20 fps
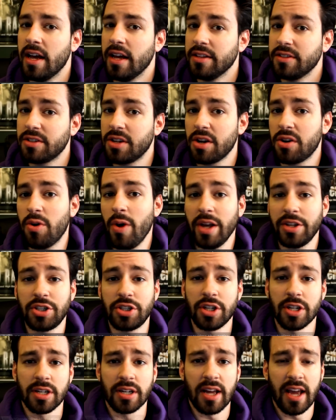It's a good
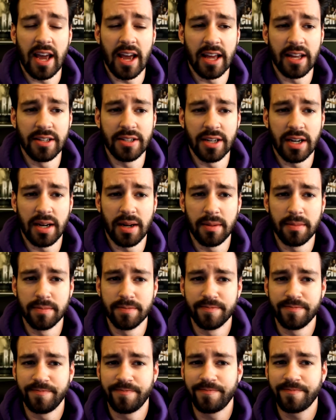question, and
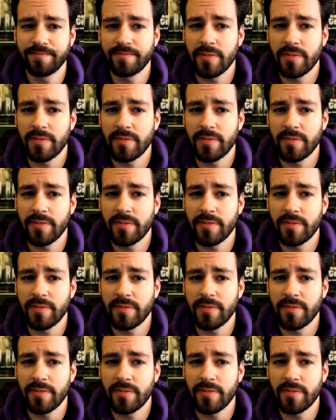um,